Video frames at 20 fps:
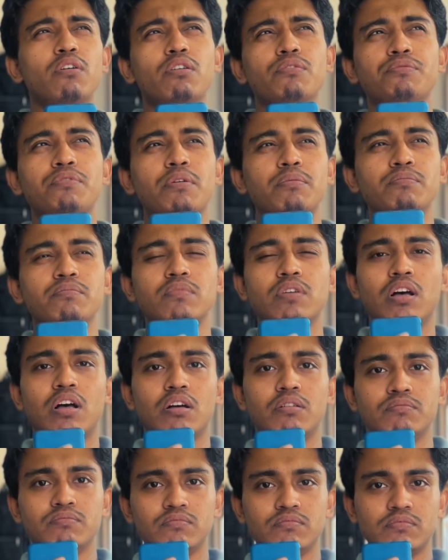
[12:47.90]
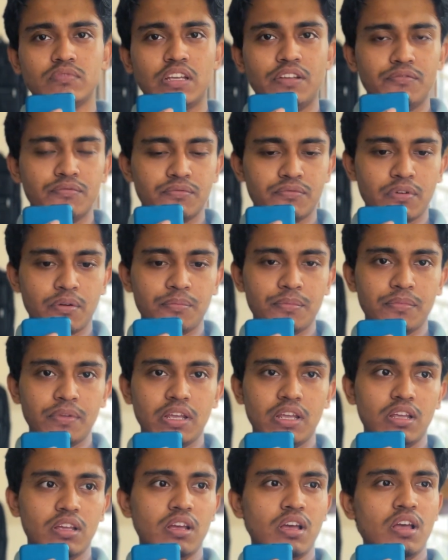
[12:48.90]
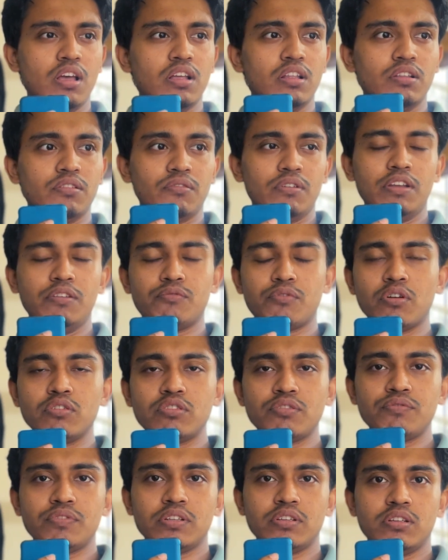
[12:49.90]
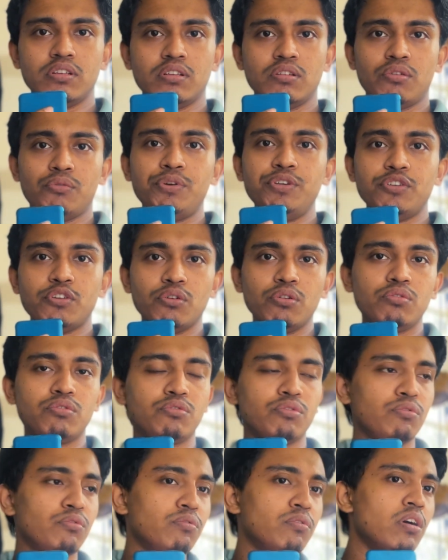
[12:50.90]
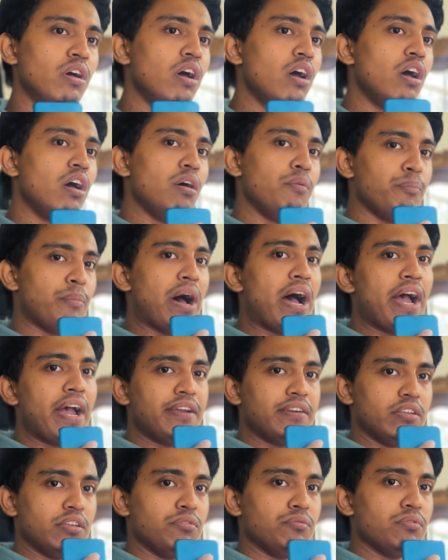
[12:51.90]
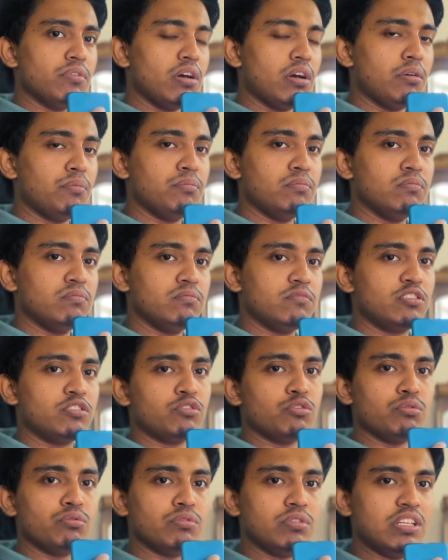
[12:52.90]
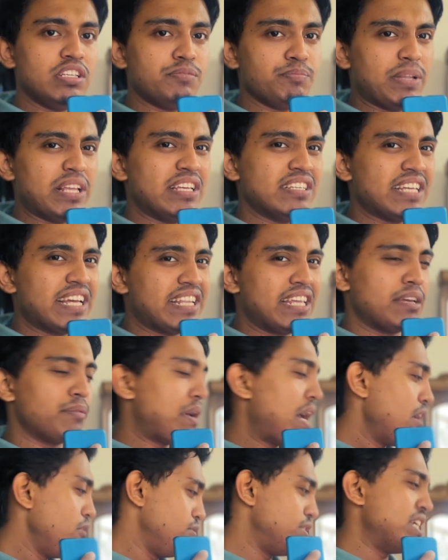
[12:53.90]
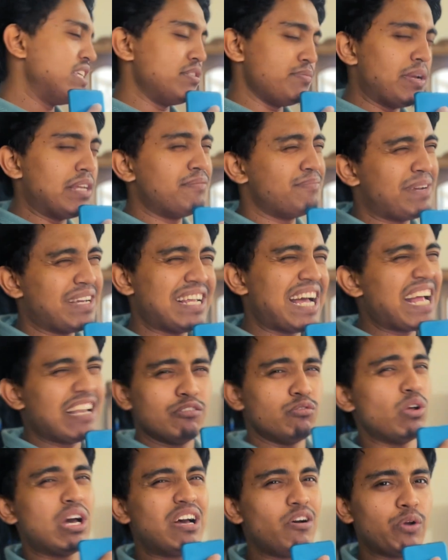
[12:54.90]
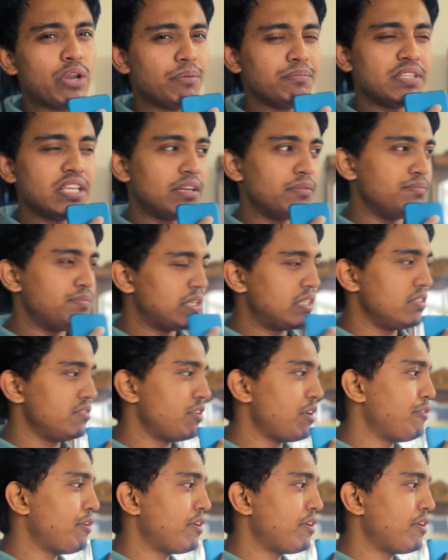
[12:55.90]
from in front of the window to behind you, to this place. I think I'll change my mind. I don't know what I'm saying, but try to